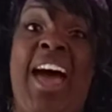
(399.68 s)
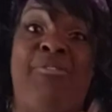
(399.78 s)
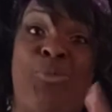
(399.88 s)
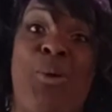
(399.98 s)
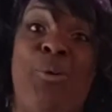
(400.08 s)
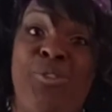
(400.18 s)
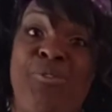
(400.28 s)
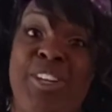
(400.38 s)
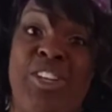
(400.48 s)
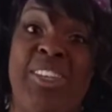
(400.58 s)
12
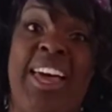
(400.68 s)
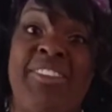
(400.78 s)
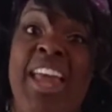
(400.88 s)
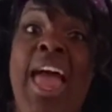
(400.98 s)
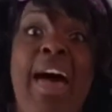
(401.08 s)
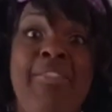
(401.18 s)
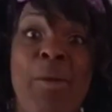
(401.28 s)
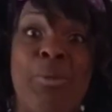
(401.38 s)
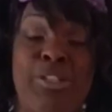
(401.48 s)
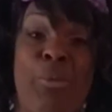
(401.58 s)
division left, and then
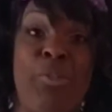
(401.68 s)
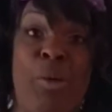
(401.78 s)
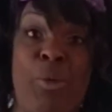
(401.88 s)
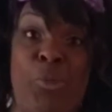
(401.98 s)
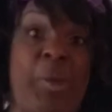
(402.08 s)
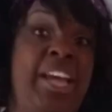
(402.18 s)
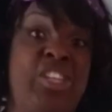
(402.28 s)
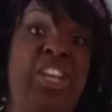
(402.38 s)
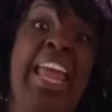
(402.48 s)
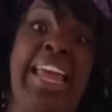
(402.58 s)
we're done with our
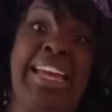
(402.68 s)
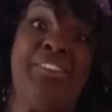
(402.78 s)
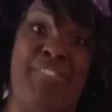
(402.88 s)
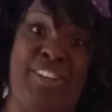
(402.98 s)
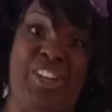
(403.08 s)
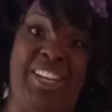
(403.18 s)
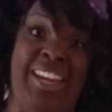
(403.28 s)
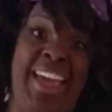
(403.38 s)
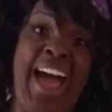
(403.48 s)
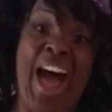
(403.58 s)
multiplication and division.
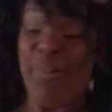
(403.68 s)
How